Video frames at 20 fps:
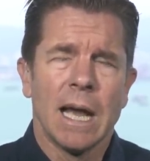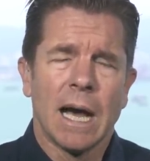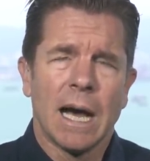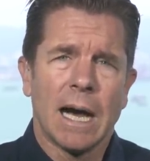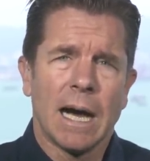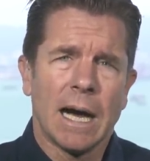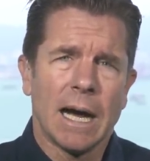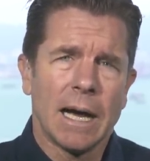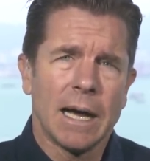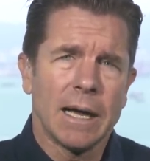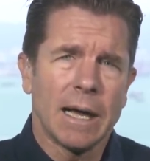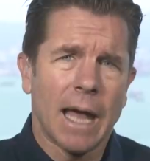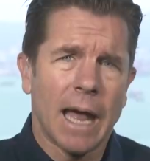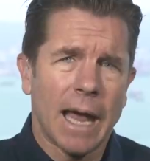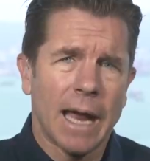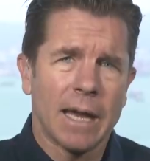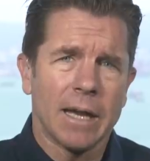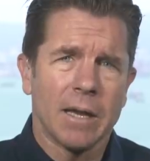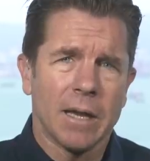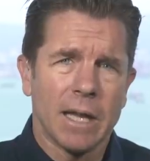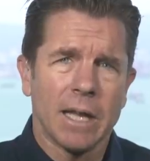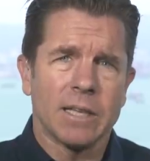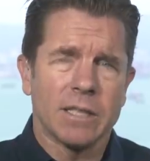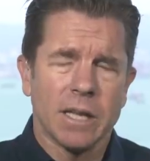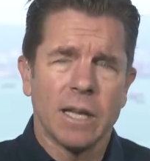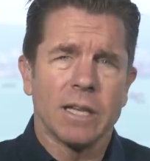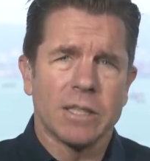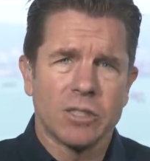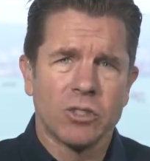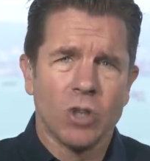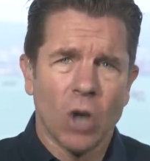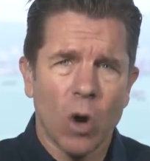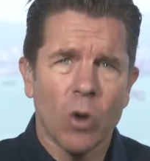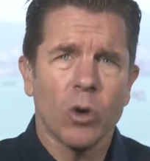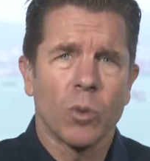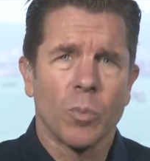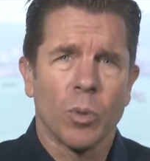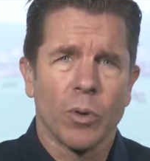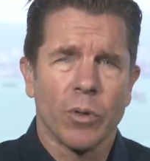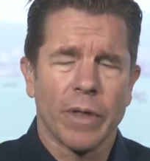Uh, and it, it's
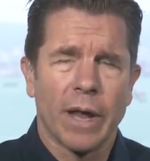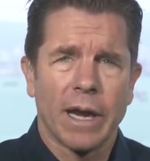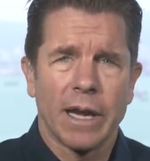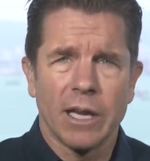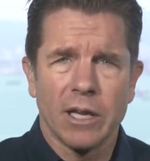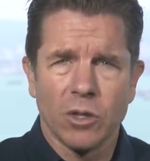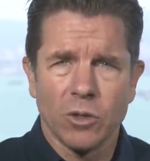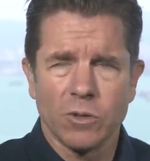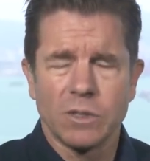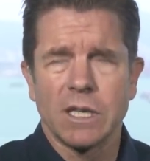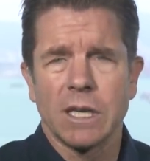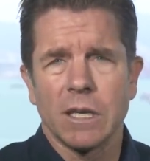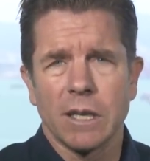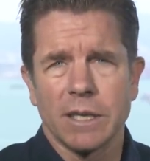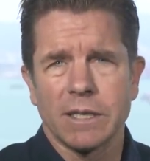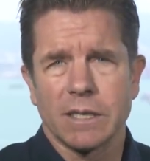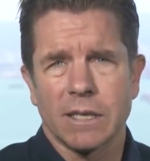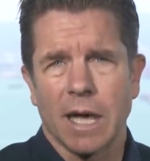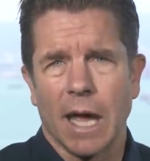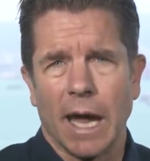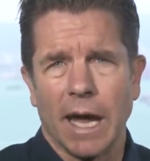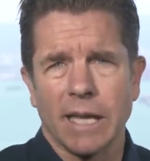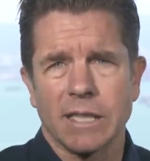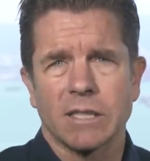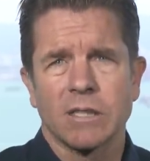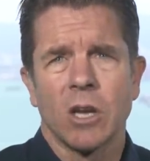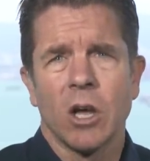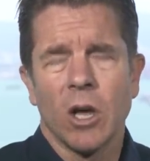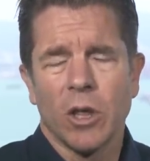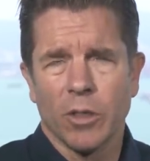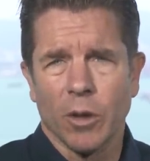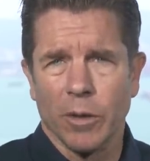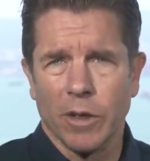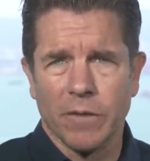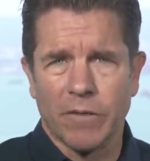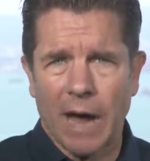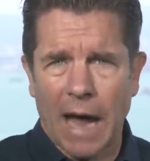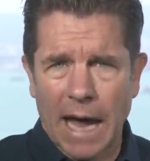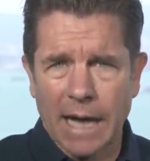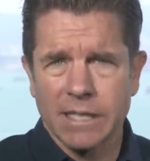notable that in New Zealand's case, though
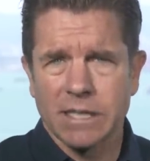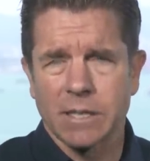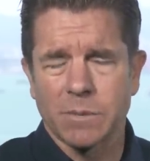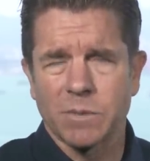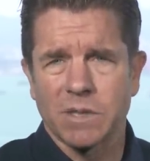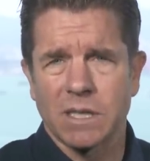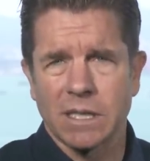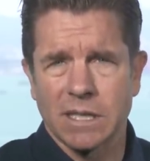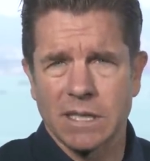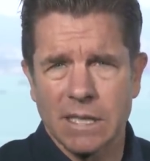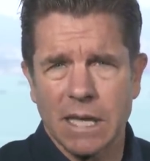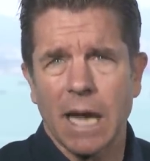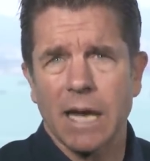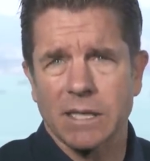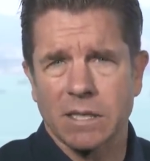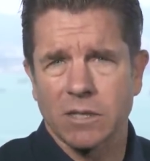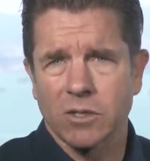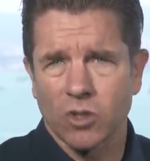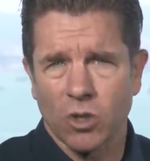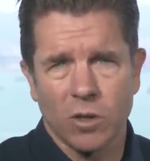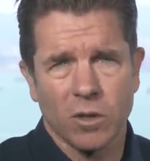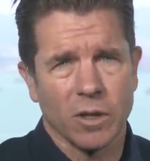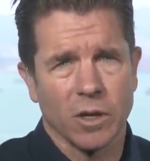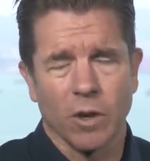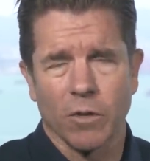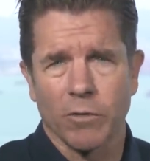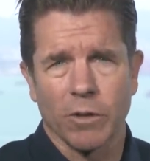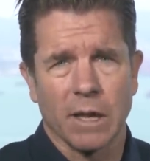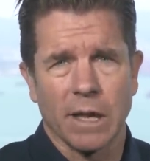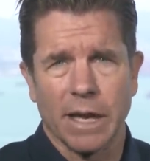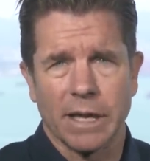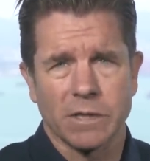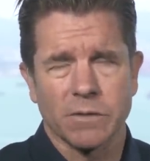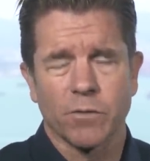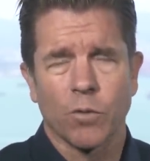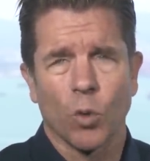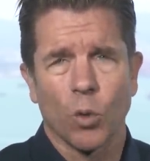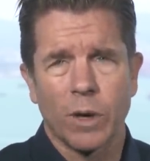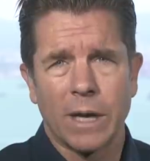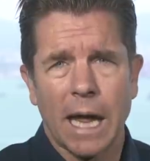they've had some success, certainly over the last
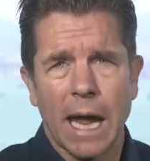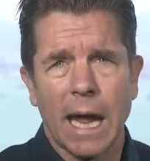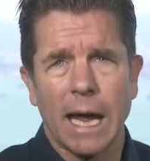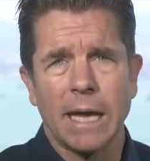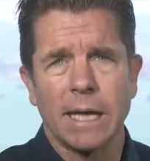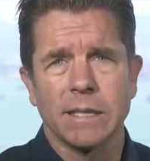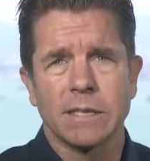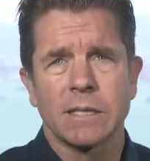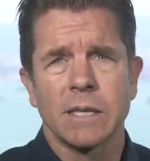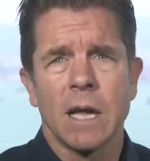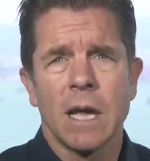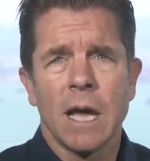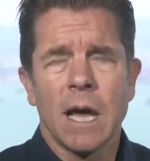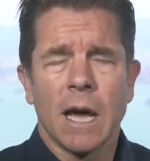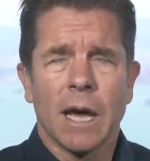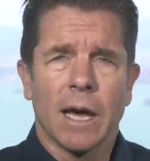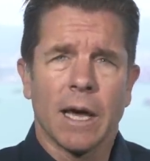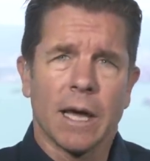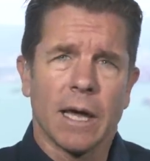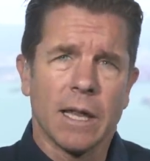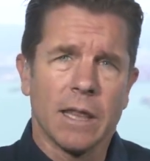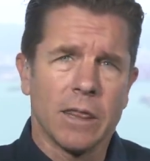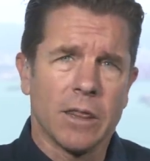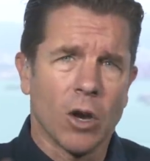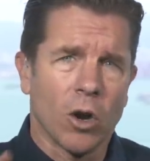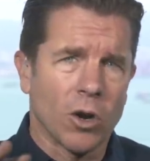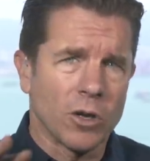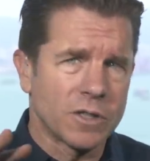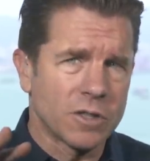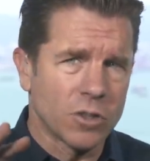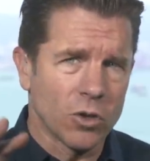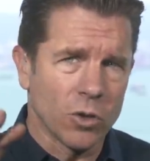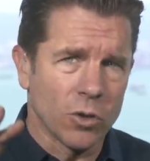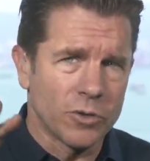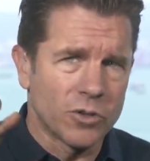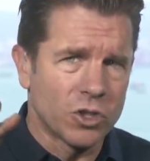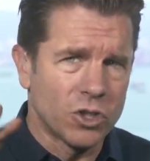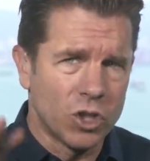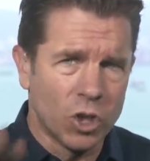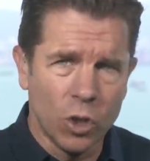four days, uh, there are
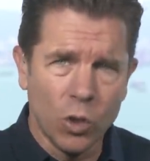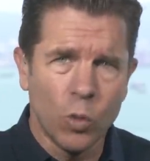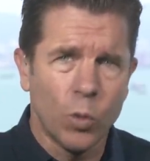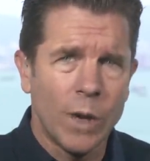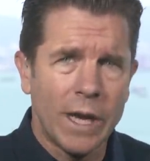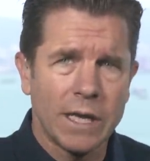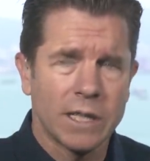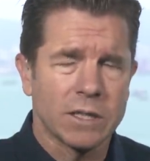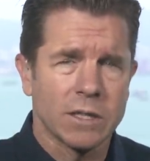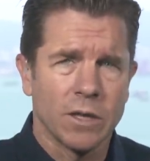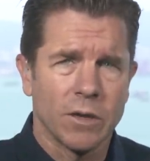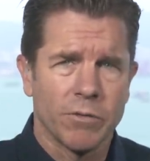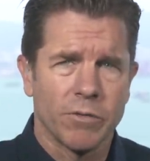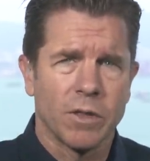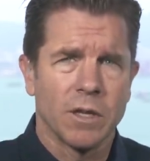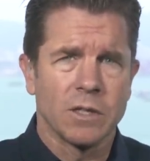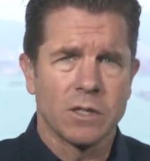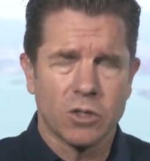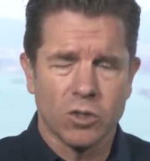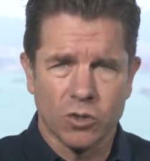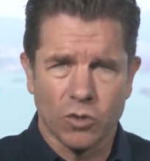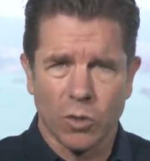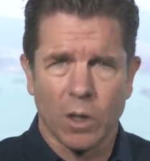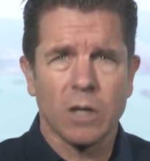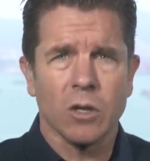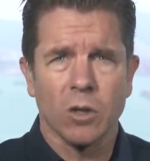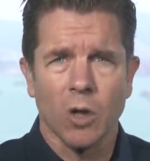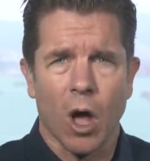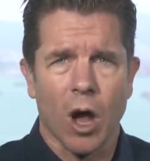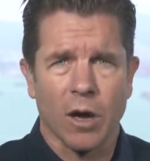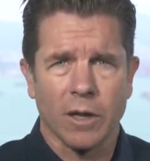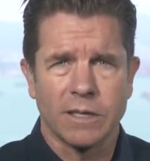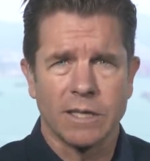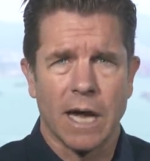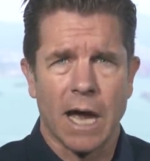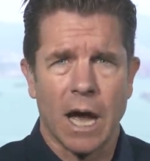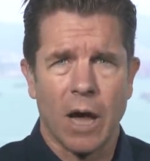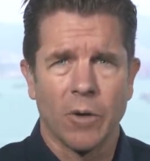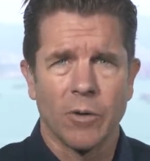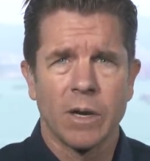still two weeks of this strict
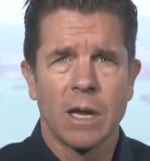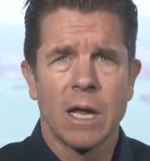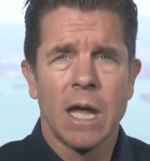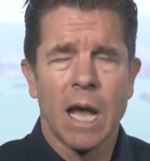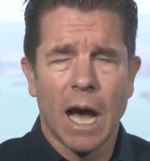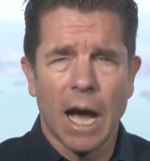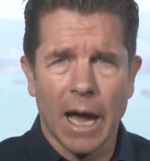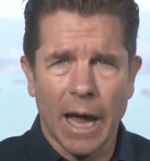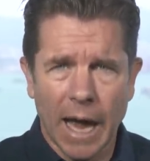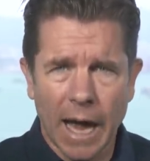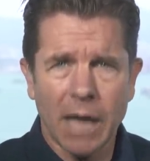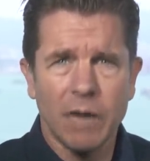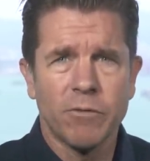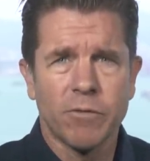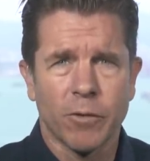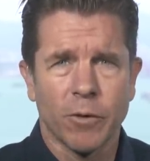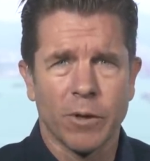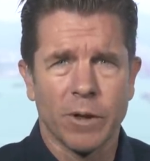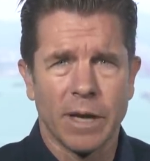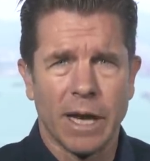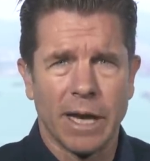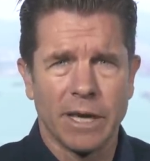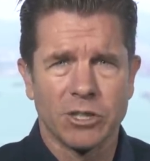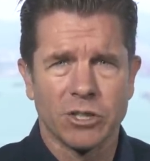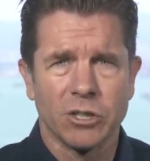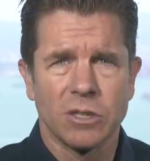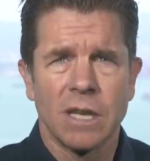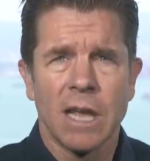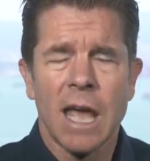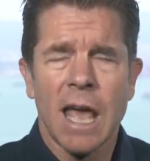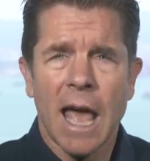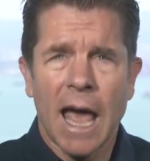lockdown ahead for the nation.